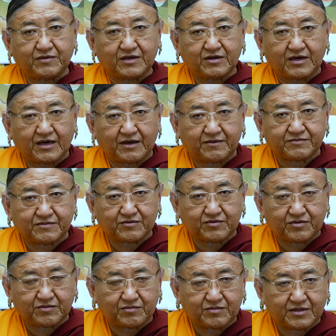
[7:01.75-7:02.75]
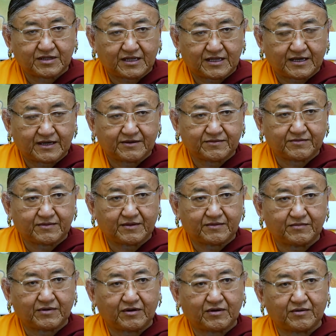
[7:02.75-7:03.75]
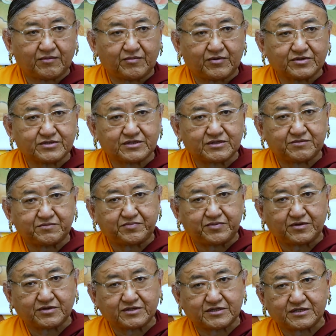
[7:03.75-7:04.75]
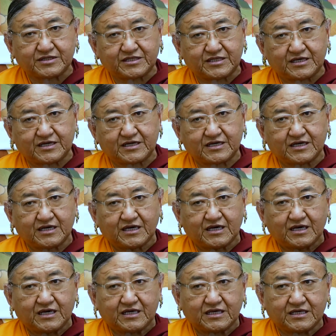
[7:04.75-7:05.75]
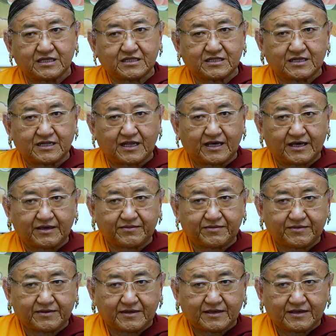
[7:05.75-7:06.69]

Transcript: we have the human life, our most important thing in life